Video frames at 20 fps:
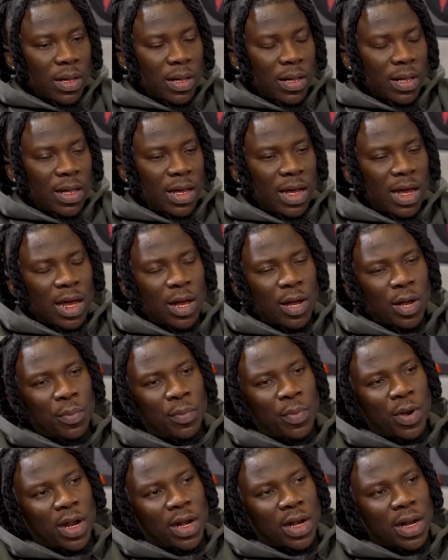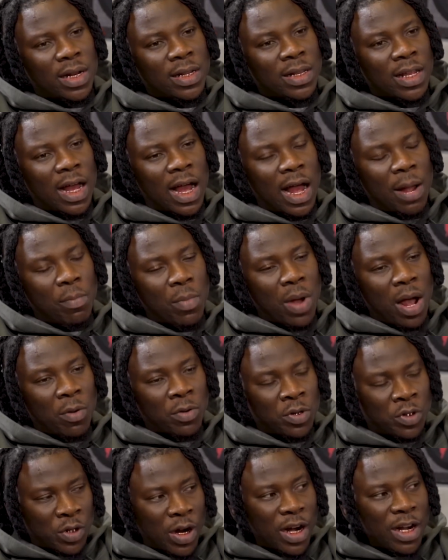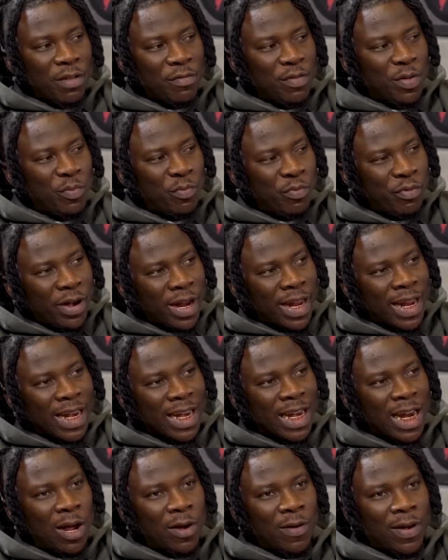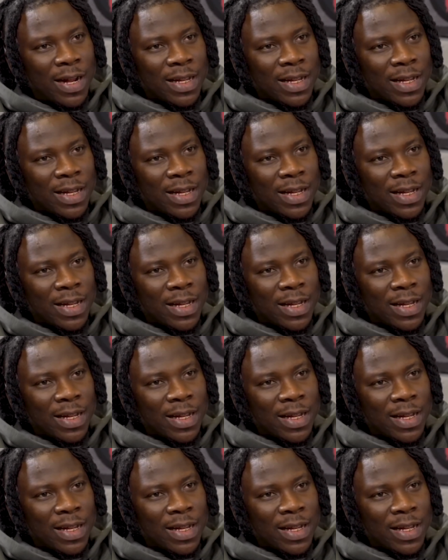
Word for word: Yeah, but the, i was trying to even break it down.